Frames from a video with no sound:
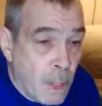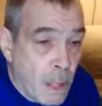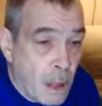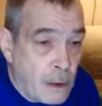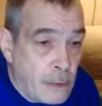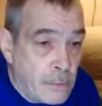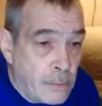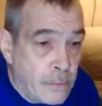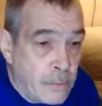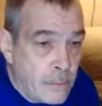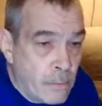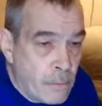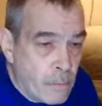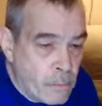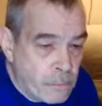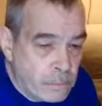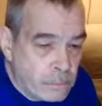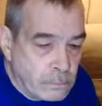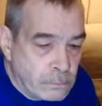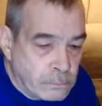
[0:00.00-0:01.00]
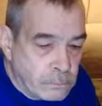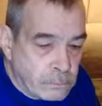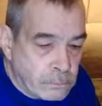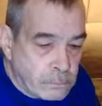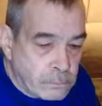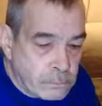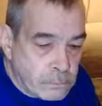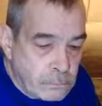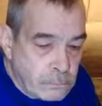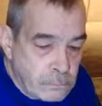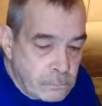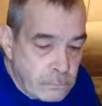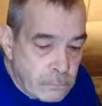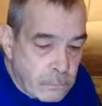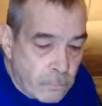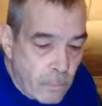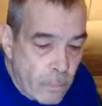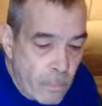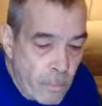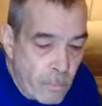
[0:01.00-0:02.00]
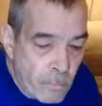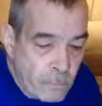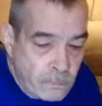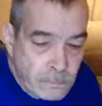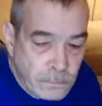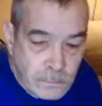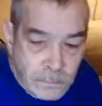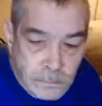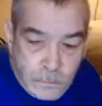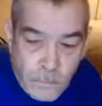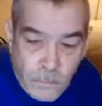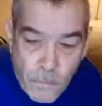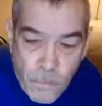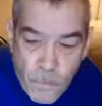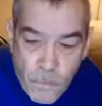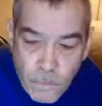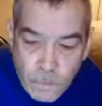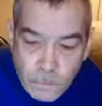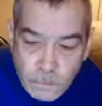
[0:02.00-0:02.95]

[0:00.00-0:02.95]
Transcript: Night Train, doesn't want to hear about that when he's still got